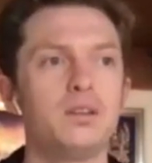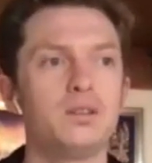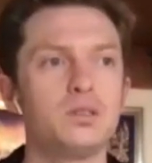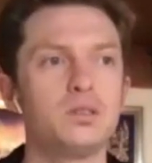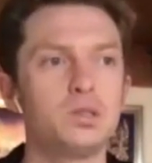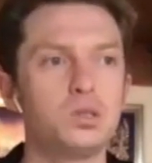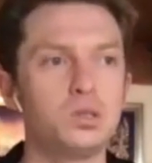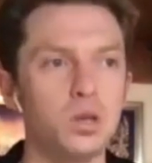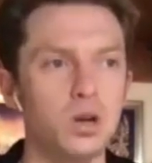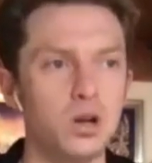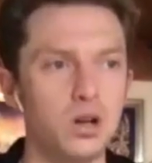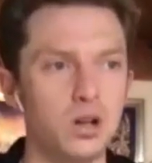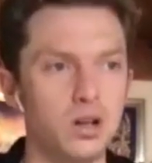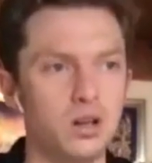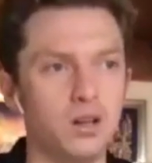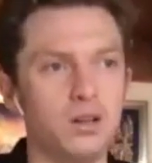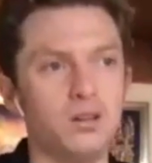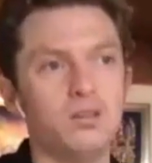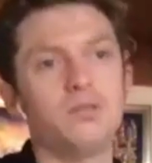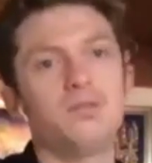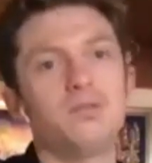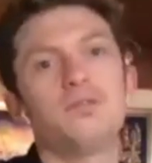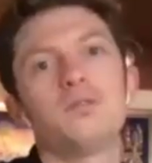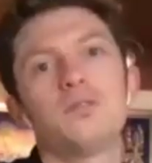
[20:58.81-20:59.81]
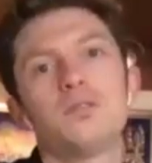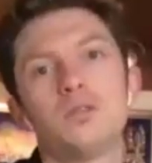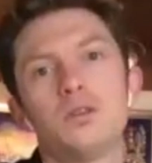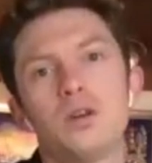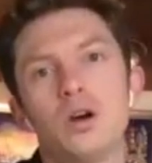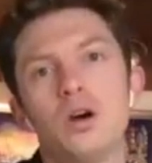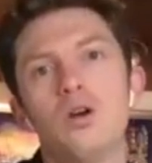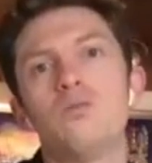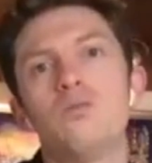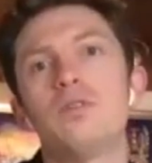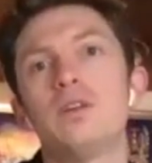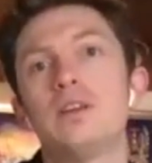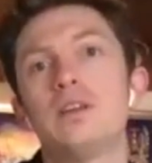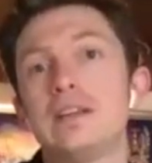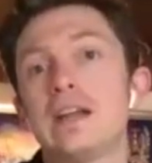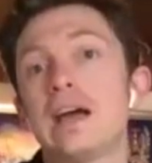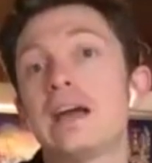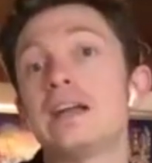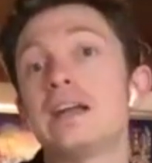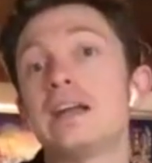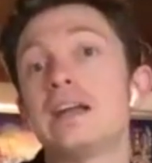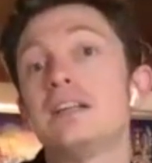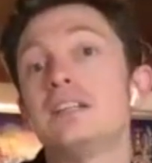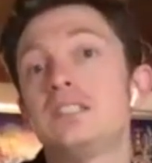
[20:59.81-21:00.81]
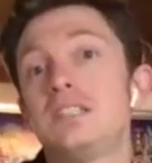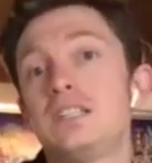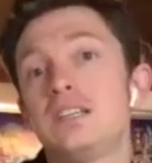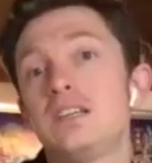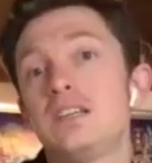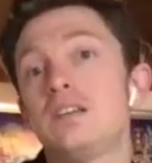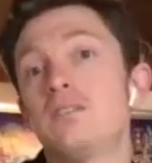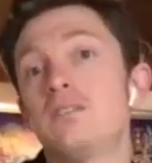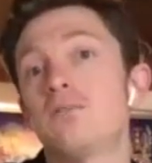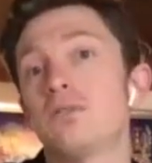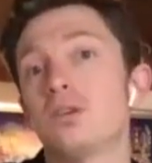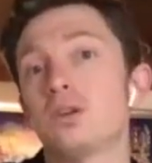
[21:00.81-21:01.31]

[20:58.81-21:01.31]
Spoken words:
solve COVID-19.